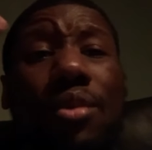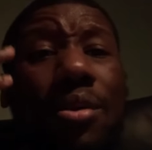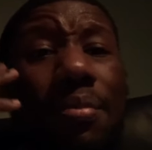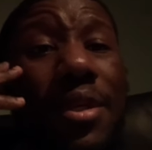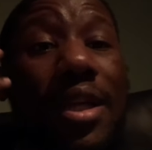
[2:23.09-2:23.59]

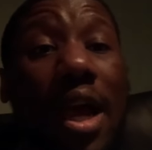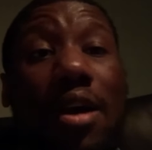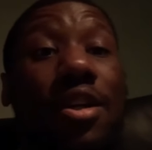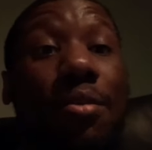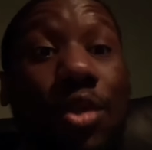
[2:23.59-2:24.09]
What would be the
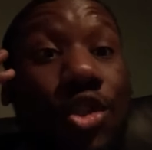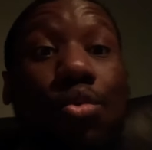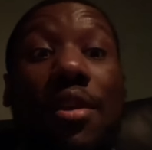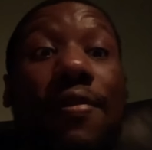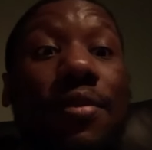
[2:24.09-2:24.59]
outcome? Would
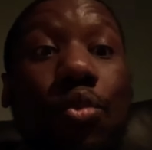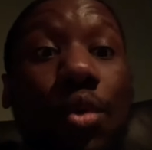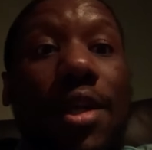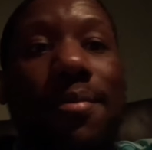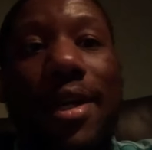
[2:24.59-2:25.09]
you even
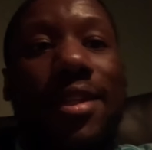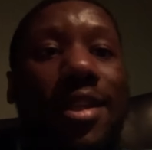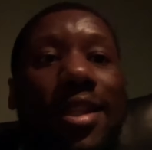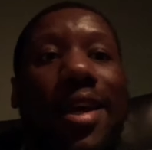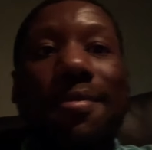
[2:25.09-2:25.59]
win, my
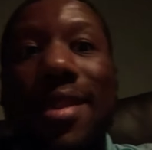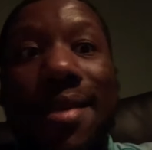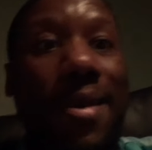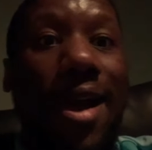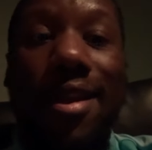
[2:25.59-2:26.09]
nigga? Like,
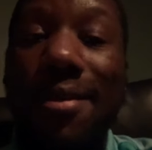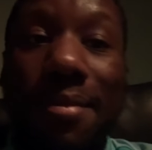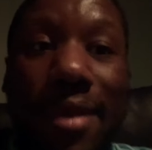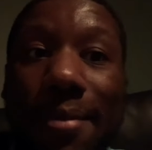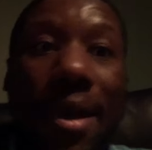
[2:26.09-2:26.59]
they
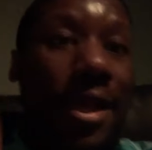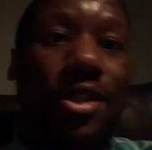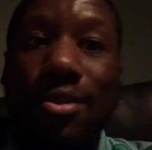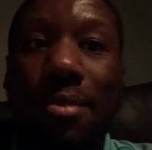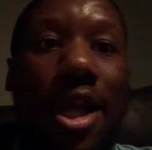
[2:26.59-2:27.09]
might
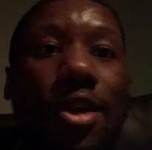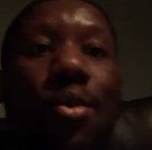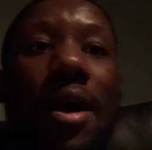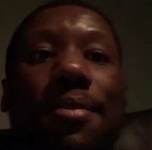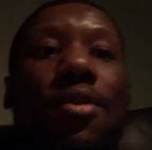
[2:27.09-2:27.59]
just
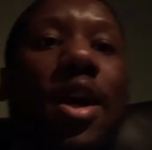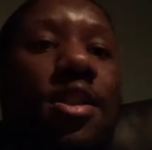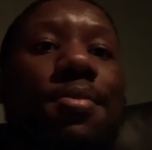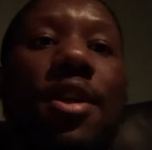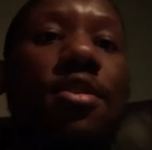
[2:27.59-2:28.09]
mollywop your
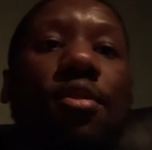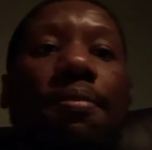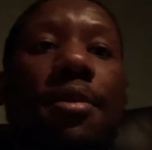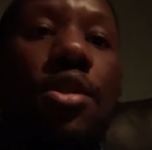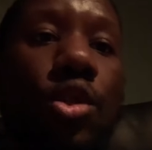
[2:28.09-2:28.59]
ass because
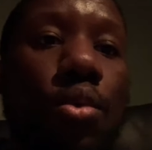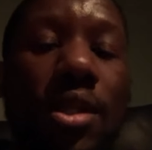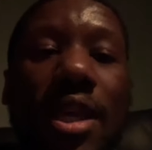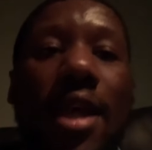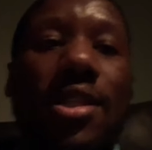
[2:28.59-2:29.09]
you've been too
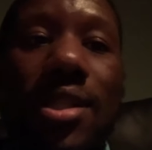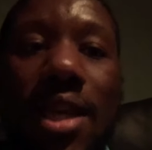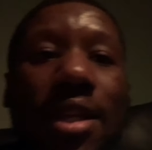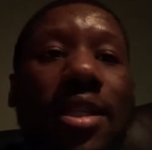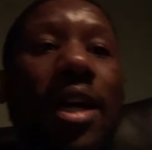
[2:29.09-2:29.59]
attached to
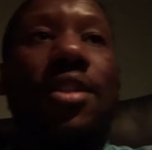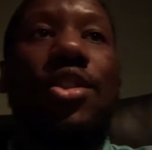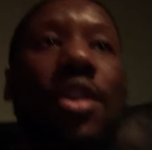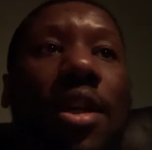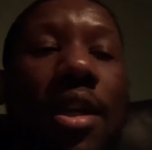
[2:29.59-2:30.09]

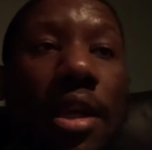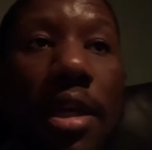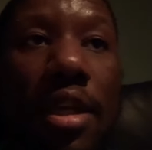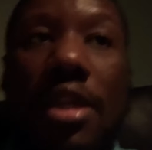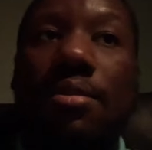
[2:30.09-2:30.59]
technology.
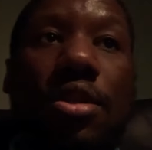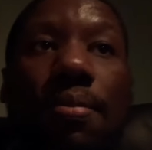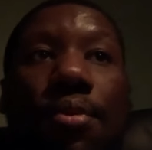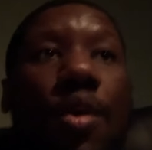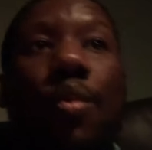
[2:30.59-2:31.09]
You came to a
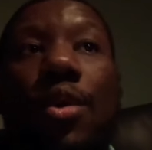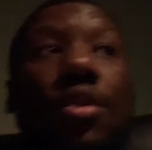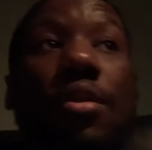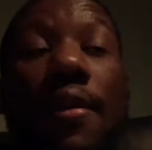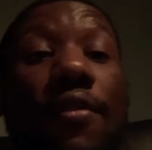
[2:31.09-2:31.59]
point where
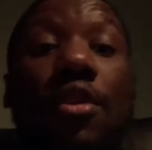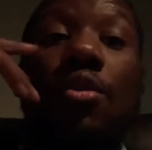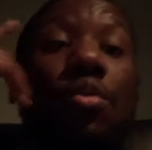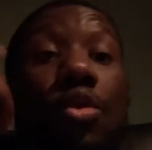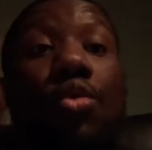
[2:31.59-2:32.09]
you don't even
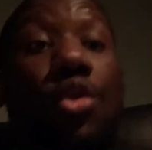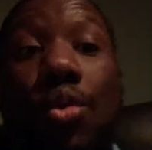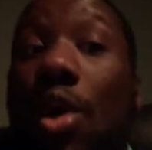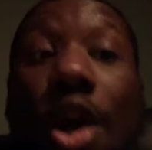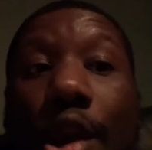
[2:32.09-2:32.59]
know who
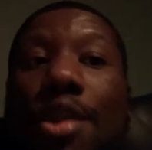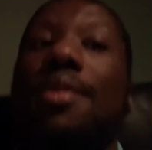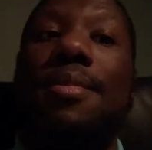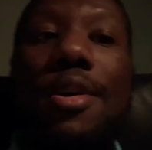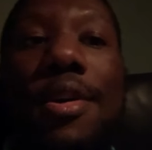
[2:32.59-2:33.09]
you are
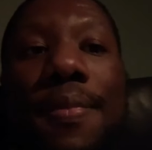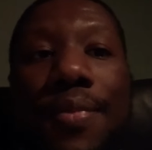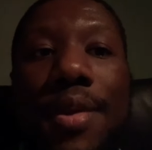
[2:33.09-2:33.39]
anymore.